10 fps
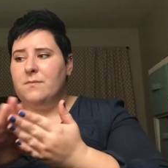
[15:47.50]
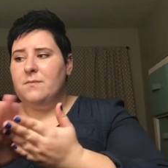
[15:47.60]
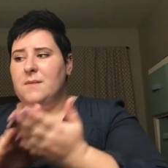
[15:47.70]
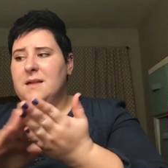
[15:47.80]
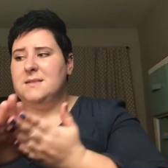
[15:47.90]

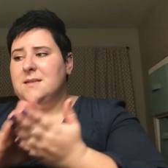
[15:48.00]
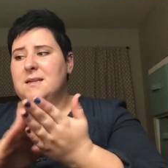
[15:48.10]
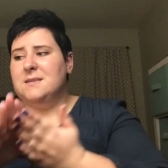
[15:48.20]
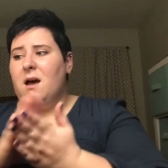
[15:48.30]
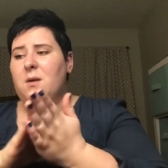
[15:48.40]
It's
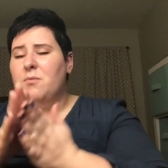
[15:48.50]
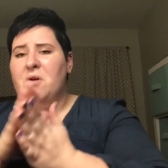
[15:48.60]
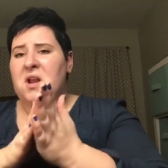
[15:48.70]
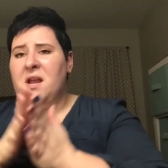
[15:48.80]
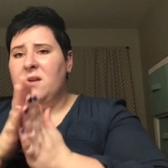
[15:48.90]
it's got a
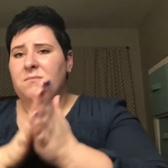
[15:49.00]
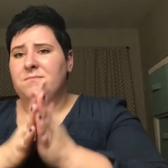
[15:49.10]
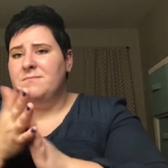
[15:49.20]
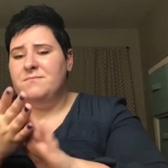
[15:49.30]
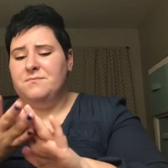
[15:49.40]
pretty
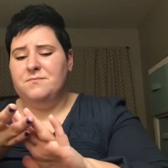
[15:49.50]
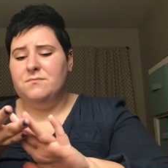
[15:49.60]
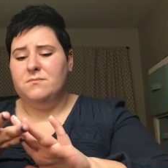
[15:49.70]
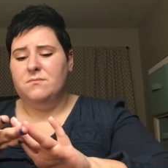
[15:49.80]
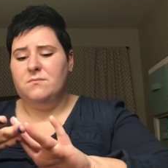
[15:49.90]

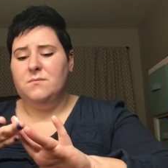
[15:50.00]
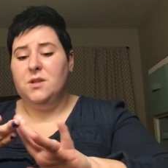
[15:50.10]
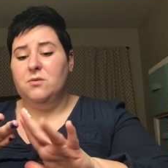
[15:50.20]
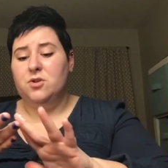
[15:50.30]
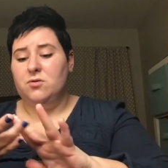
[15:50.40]

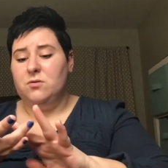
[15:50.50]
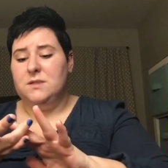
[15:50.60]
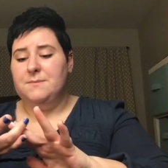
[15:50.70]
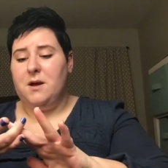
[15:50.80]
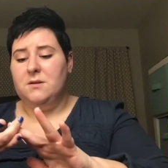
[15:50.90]
neutral
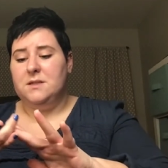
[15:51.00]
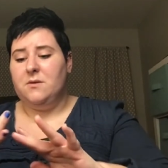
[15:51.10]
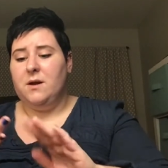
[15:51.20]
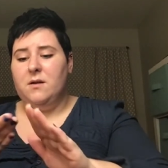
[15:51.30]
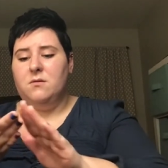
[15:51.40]
smell to
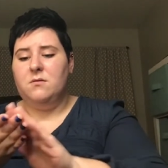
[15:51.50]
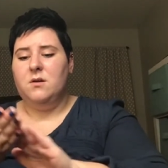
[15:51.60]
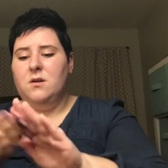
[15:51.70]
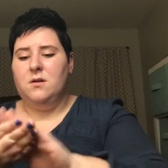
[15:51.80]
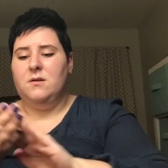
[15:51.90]
it.
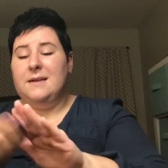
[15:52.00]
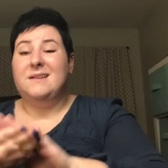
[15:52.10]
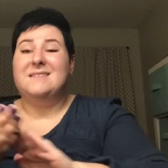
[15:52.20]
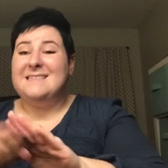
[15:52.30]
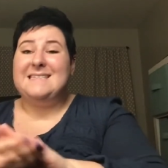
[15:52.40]
It
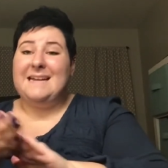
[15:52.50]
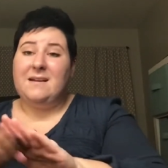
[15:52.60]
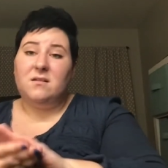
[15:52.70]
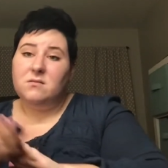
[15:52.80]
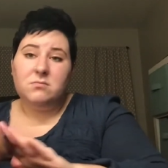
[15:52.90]
doesn't
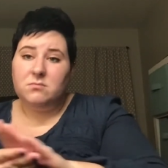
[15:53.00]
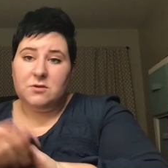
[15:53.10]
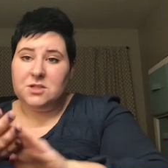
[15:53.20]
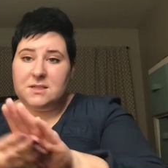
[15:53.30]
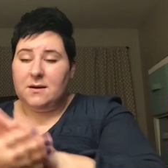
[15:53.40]
stink,
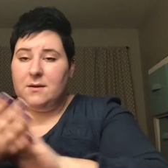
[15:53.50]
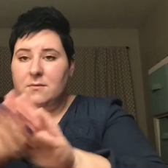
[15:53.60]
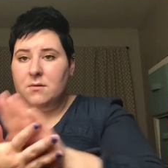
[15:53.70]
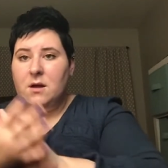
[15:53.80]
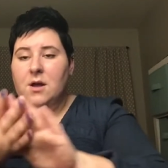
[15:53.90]
which is good.
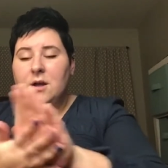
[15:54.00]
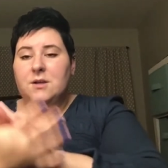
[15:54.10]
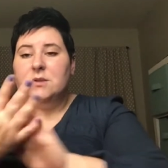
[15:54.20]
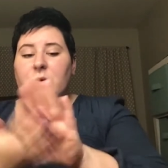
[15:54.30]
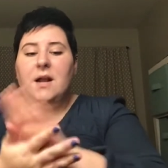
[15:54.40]

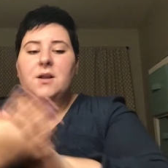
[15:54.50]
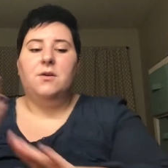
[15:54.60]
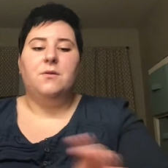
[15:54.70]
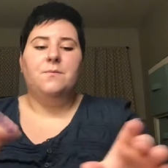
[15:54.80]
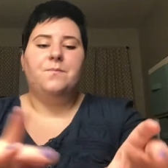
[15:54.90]
So what I
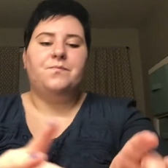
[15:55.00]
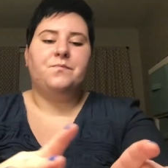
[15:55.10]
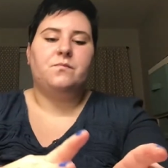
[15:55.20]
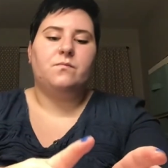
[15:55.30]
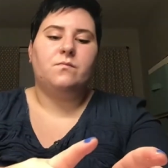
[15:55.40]
do
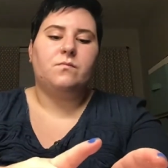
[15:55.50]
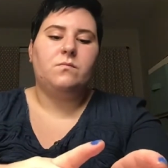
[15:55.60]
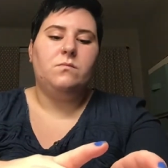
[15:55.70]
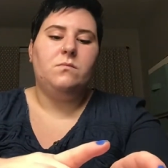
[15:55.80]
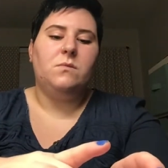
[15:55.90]

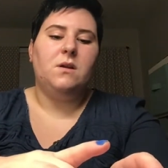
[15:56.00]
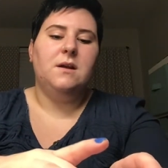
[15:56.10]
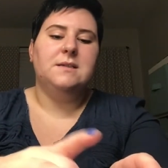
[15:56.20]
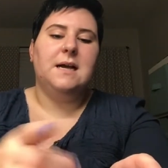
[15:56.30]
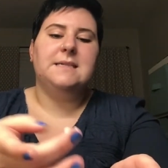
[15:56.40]

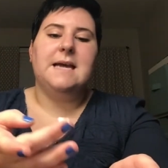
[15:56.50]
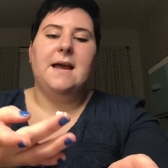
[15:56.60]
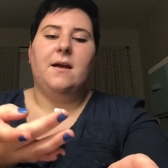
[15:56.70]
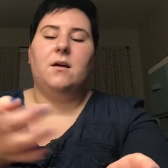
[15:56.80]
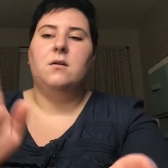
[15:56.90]
is I
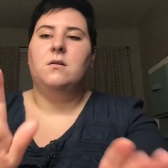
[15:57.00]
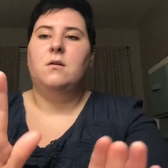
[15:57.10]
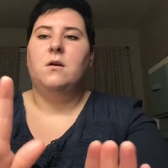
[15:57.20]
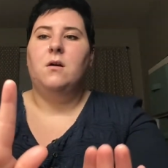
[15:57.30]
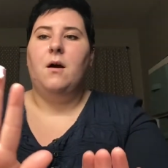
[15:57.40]
take
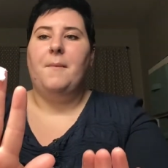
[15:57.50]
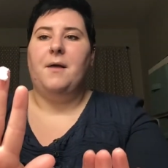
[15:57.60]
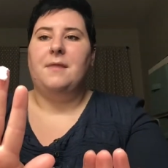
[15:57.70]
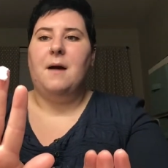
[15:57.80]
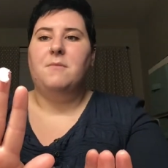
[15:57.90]

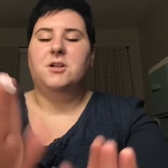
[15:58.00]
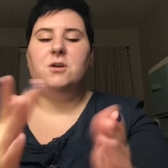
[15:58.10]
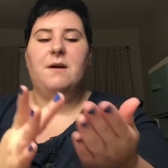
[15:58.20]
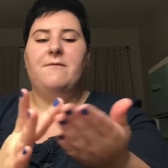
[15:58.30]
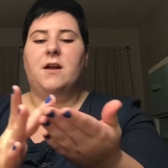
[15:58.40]
about that much on
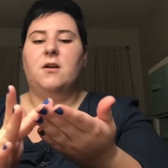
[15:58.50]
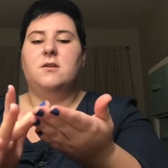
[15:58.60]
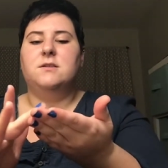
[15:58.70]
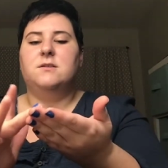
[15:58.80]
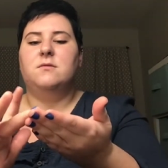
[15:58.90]
my
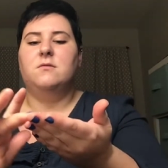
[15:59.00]
fingers